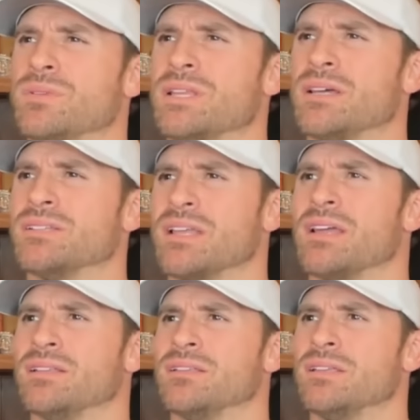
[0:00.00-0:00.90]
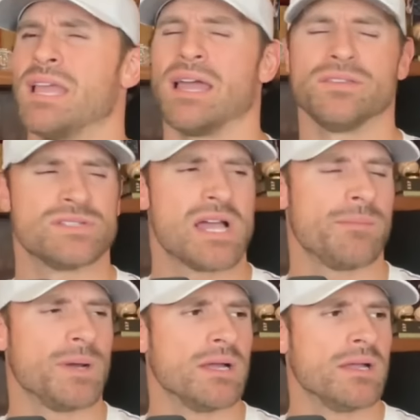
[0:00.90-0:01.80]
What the hell is he at? Yeah,
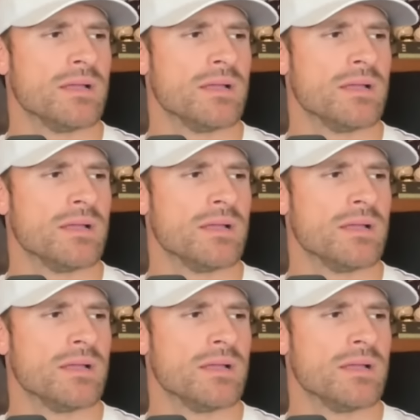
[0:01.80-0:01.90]
Uzama.